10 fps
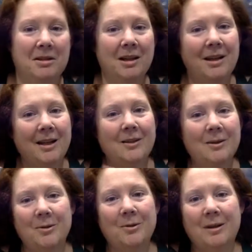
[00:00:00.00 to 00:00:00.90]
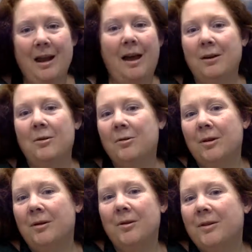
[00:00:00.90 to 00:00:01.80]
A nice little
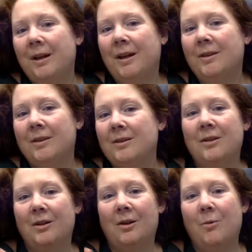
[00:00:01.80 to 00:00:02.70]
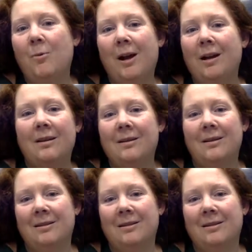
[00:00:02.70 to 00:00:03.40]
categorical thing that's, white,